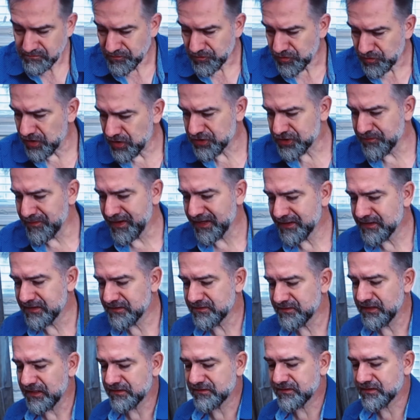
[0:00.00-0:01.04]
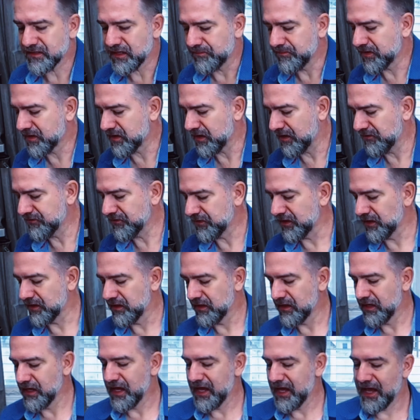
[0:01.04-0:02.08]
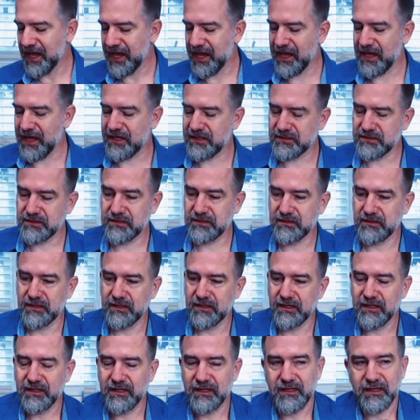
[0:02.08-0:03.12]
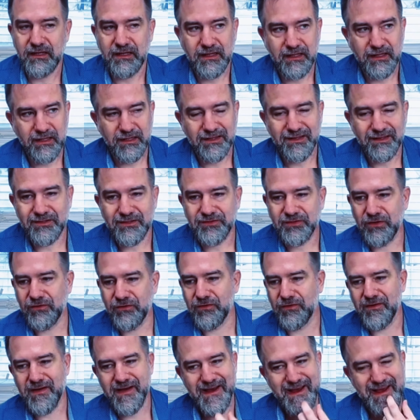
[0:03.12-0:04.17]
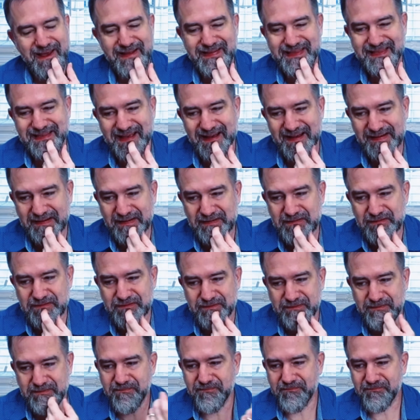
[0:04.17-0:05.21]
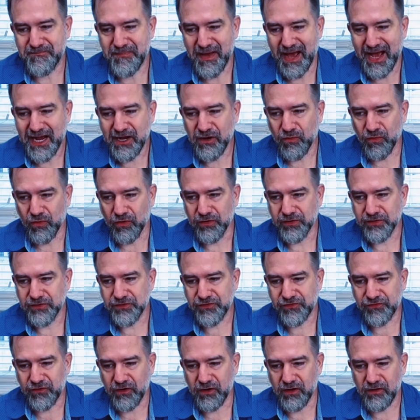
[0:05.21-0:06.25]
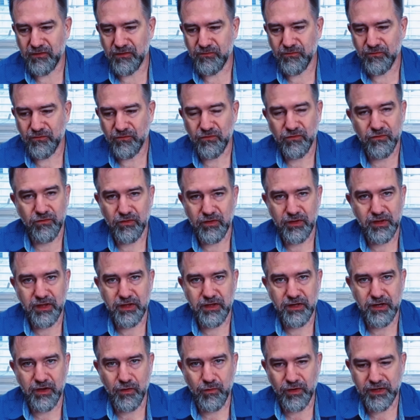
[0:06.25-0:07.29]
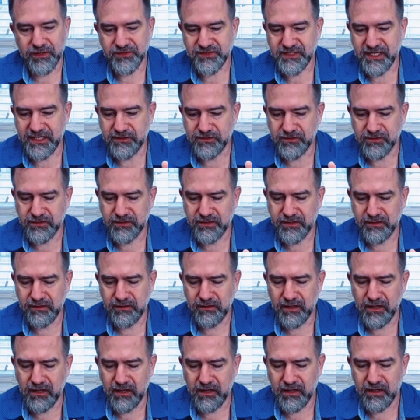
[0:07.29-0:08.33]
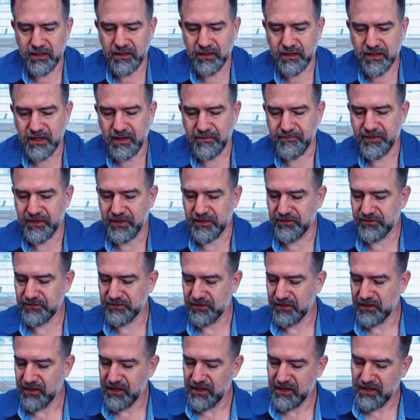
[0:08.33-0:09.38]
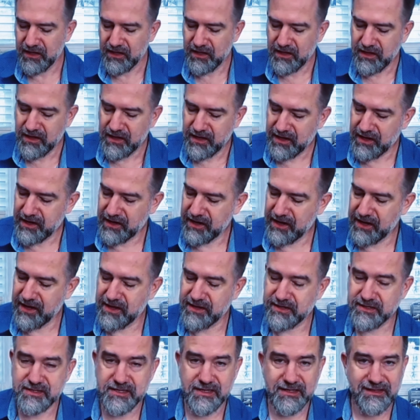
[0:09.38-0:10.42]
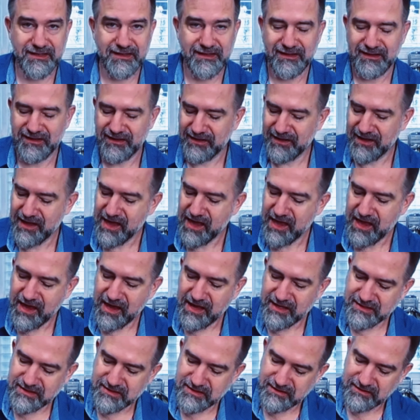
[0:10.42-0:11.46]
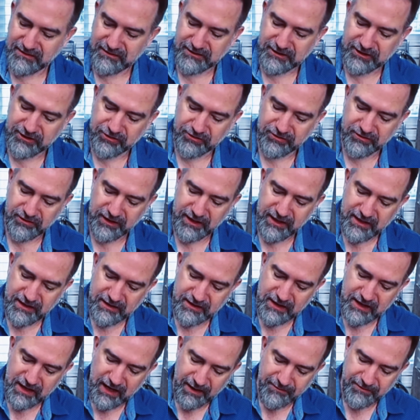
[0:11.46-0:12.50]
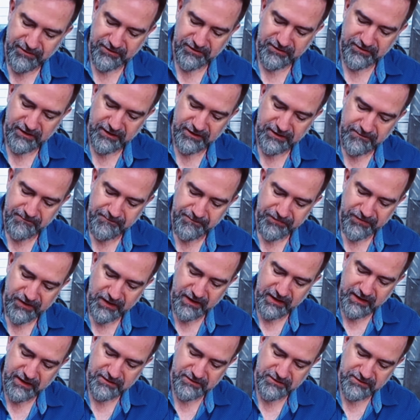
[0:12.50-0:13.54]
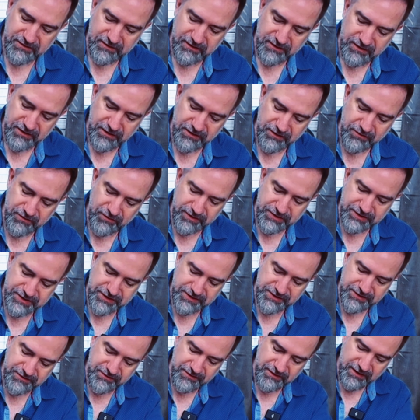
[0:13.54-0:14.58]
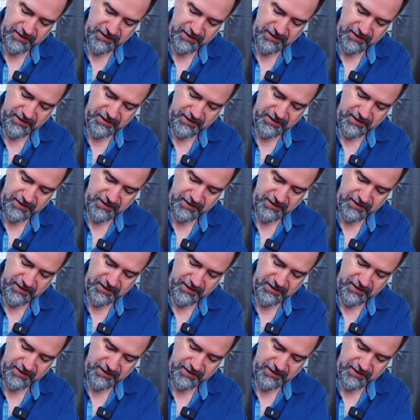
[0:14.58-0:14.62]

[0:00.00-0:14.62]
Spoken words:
to make this next cup of coffee. And so it's kind of backwards from what a standard cup is, and it's literally the opposite. You're going to